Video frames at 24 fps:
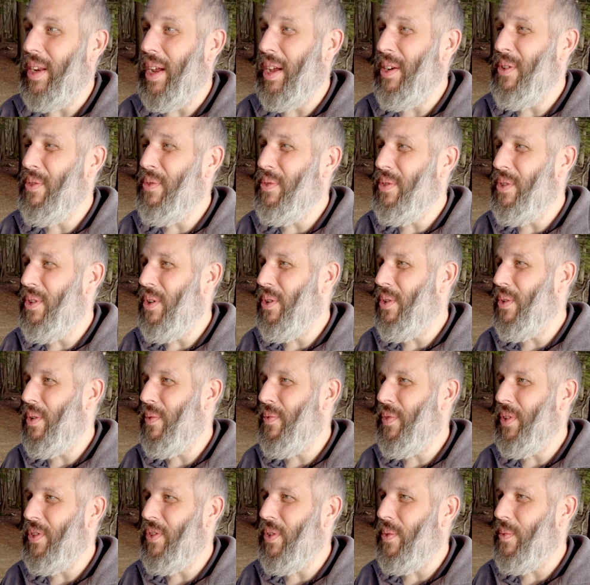And I don't know
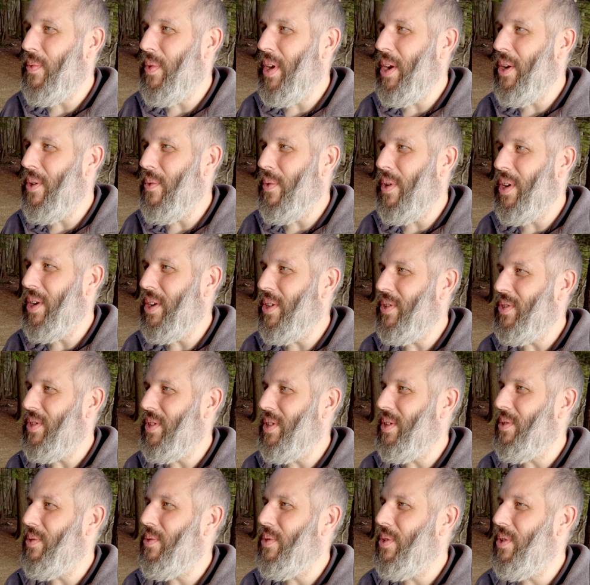if it's a rare one
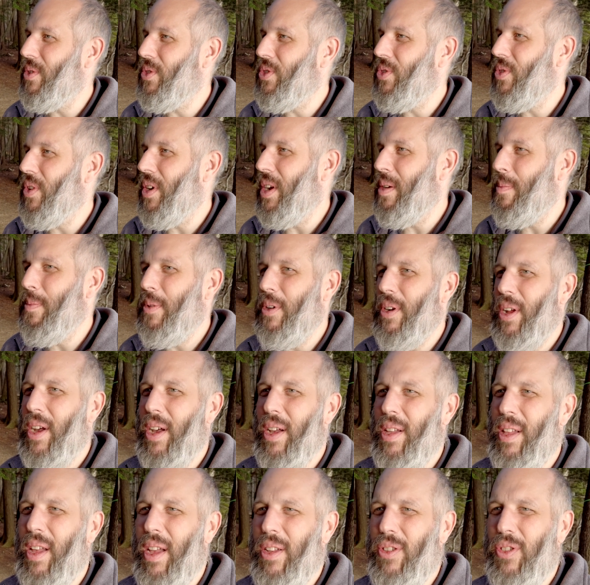because of the orange stripe or
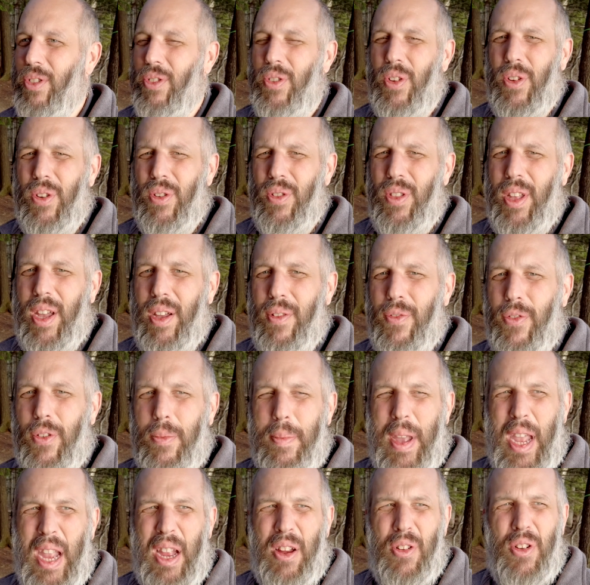not. I just heard that
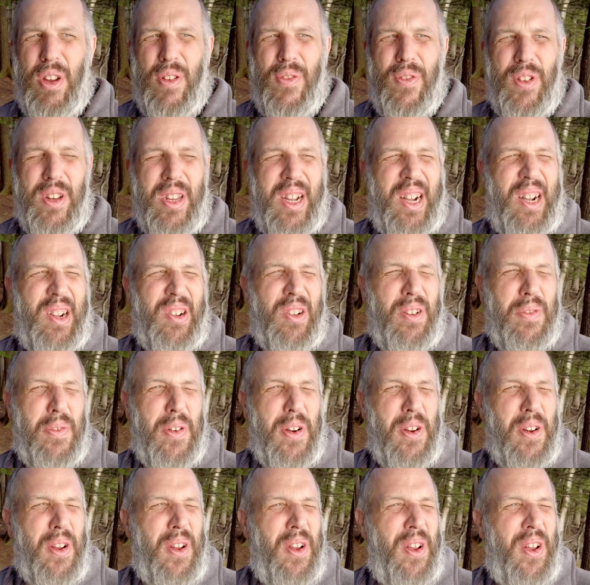from
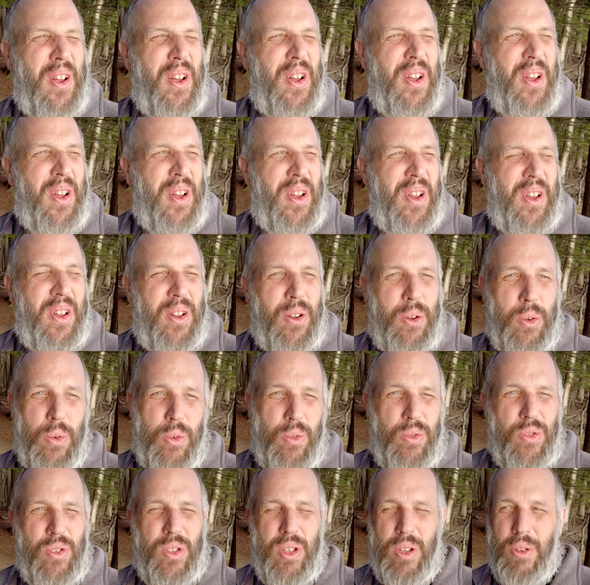ScottThePhotographer,
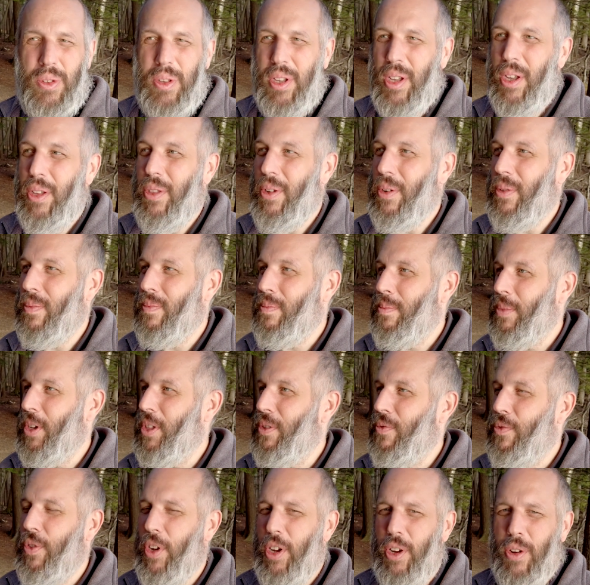who's the only other
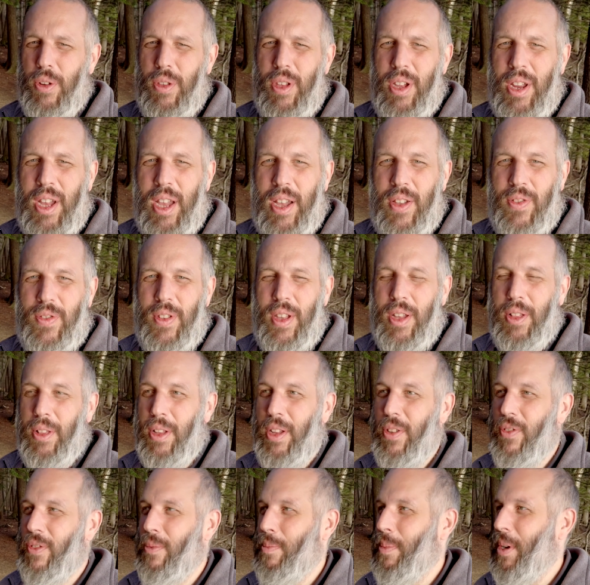motherfucker that has that
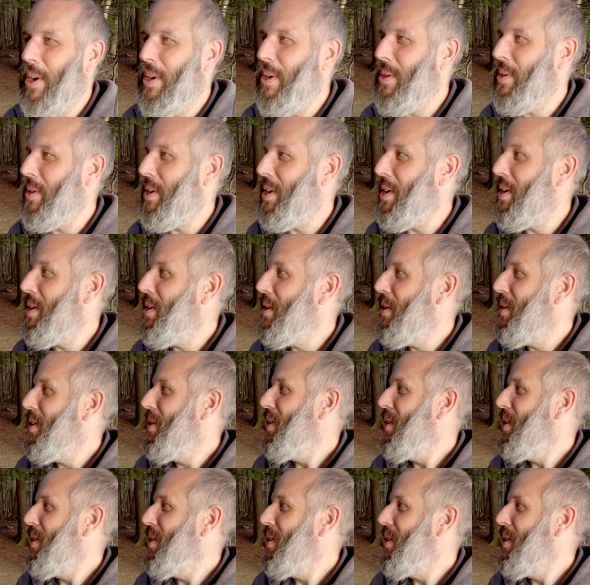lens apparently.